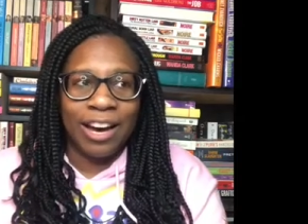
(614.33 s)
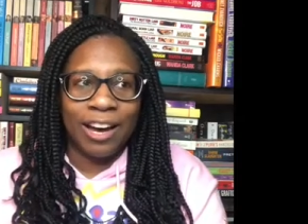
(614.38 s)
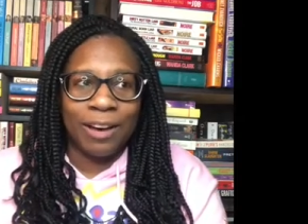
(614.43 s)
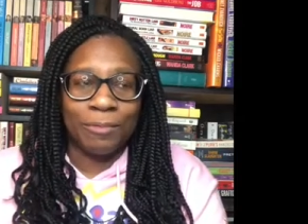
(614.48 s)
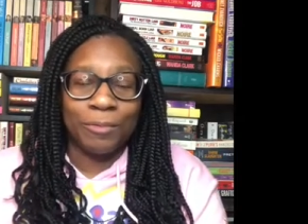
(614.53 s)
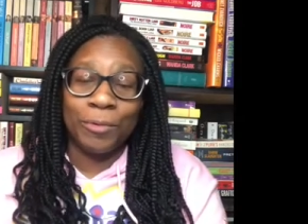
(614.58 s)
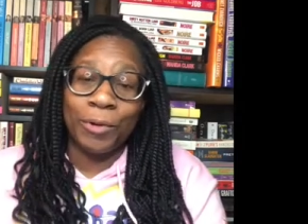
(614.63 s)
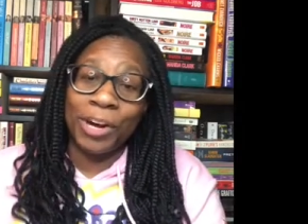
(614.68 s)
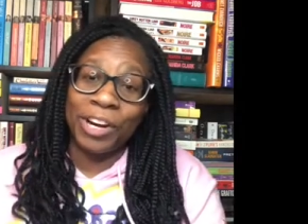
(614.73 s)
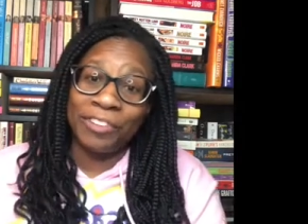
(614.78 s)

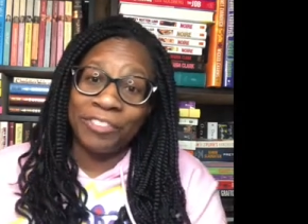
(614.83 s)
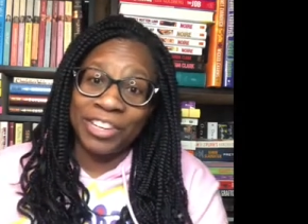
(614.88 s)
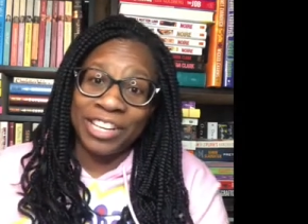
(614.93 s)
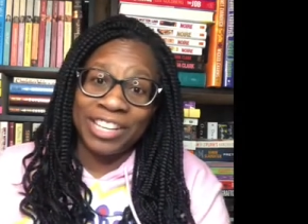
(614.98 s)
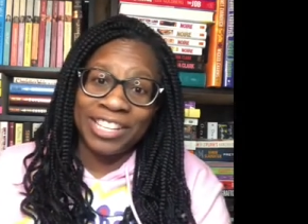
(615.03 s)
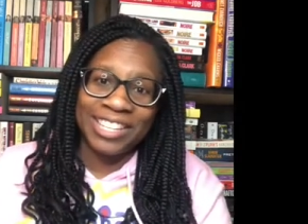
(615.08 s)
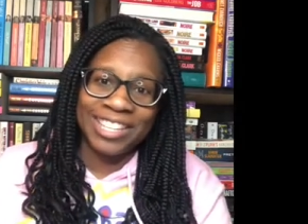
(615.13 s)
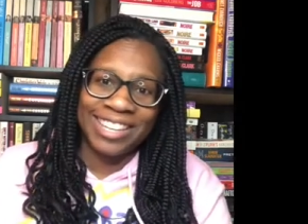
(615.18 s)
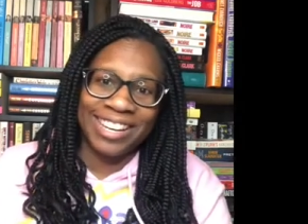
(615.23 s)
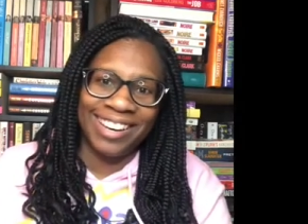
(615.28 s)
One of
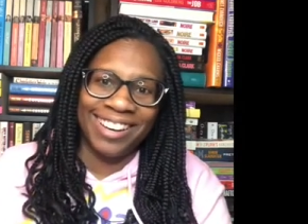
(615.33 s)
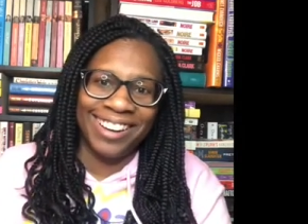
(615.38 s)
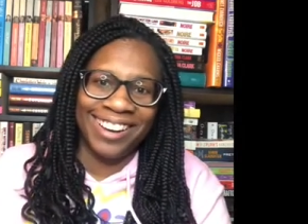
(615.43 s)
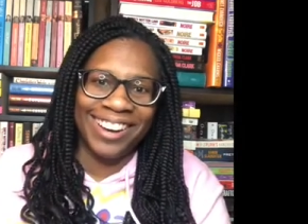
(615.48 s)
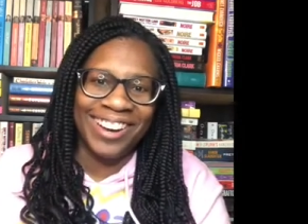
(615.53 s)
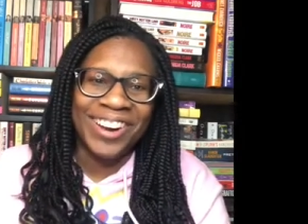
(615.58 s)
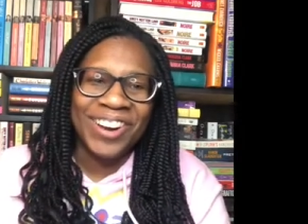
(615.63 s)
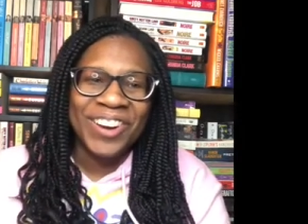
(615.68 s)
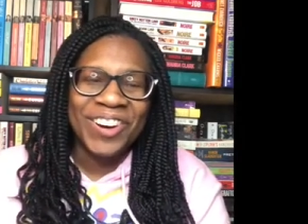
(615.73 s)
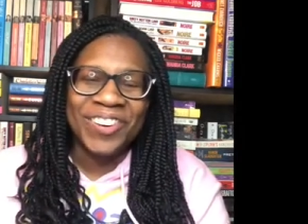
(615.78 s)
us
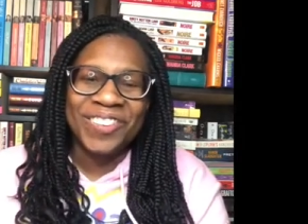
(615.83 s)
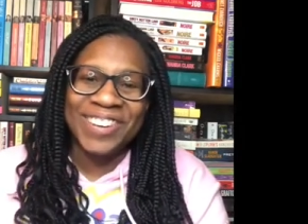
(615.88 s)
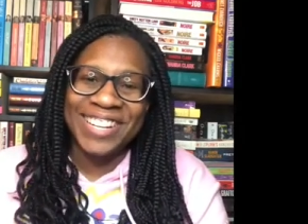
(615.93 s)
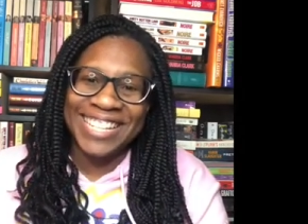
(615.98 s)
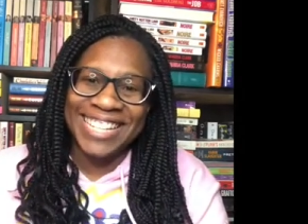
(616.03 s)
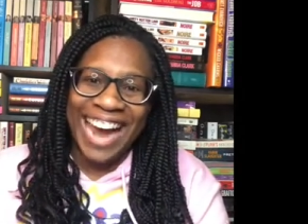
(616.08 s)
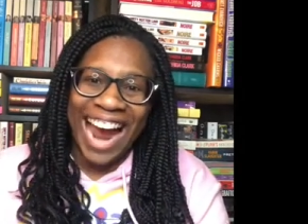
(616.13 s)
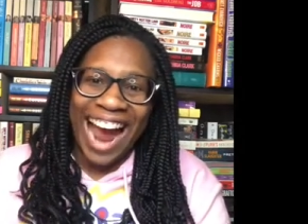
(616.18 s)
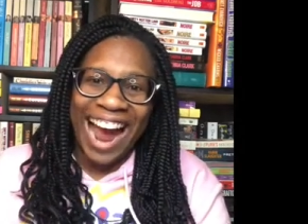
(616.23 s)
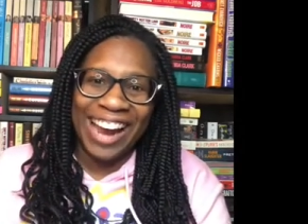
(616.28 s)
went
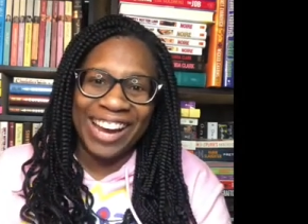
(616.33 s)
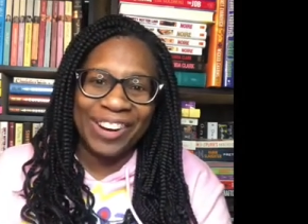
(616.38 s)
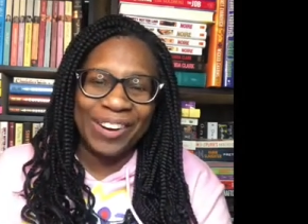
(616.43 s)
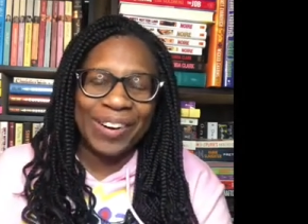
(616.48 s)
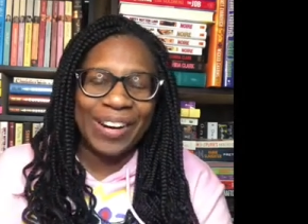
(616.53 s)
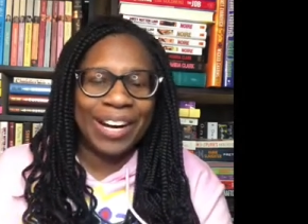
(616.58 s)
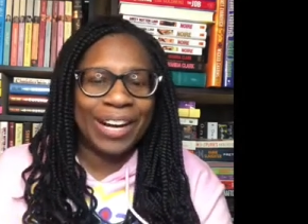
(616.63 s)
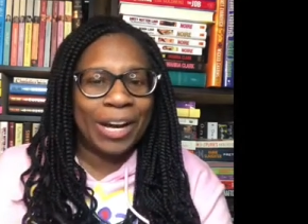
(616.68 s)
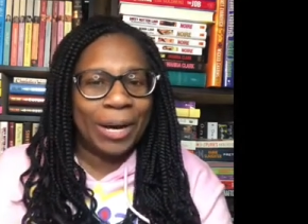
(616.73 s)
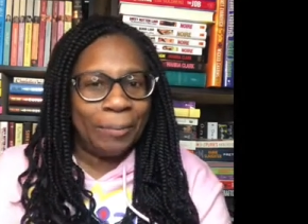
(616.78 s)
to
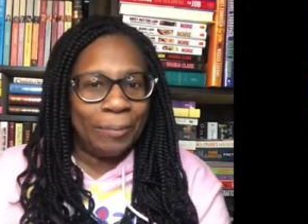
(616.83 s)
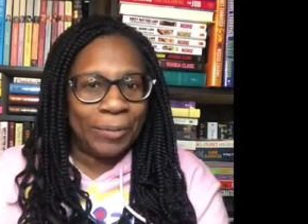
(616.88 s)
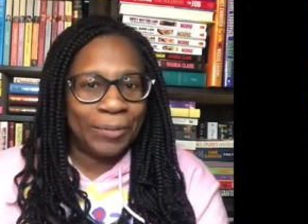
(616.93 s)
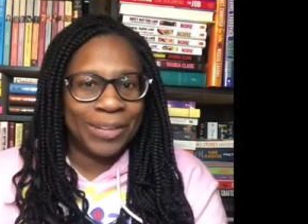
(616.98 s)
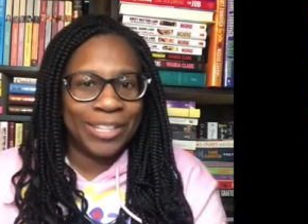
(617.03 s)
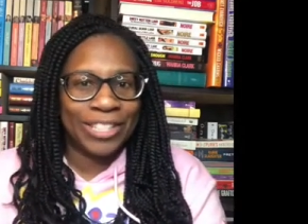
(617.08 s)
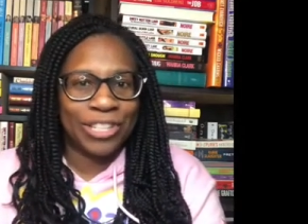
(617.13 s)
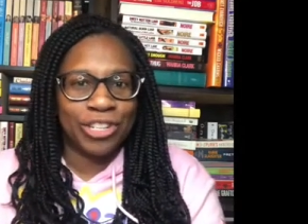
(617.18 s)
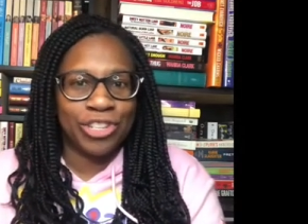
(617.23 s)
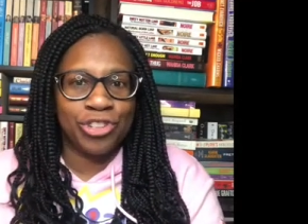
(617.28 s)
Iowa, a couple
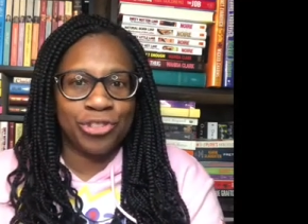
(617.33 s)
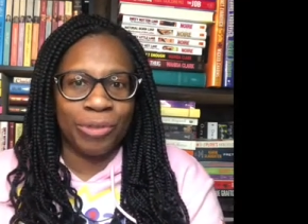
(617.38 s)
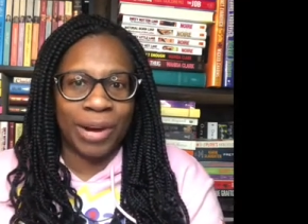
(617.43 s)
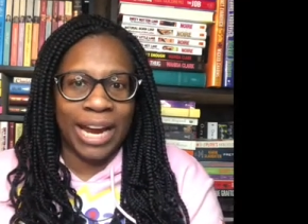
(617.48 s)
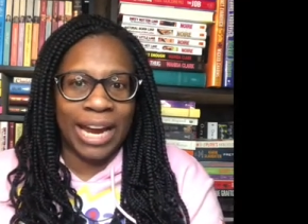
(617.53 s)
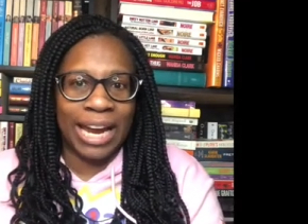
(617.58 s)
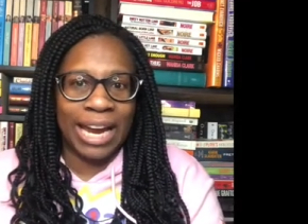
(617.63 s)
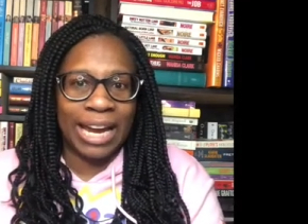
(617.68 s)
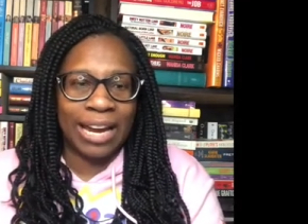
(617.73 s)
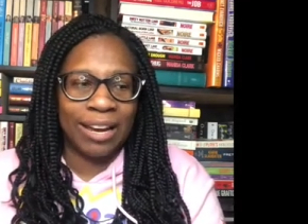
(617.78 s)
went to
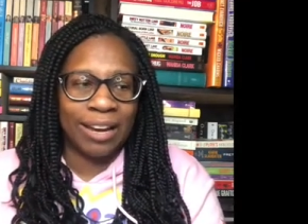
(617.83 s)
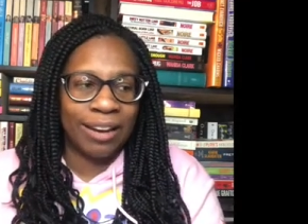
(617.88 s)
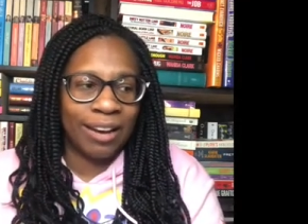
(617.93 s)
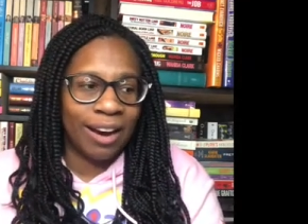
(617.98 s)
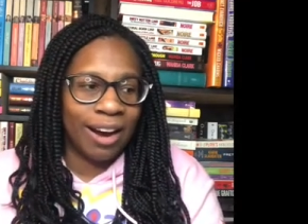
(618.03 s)
Drake,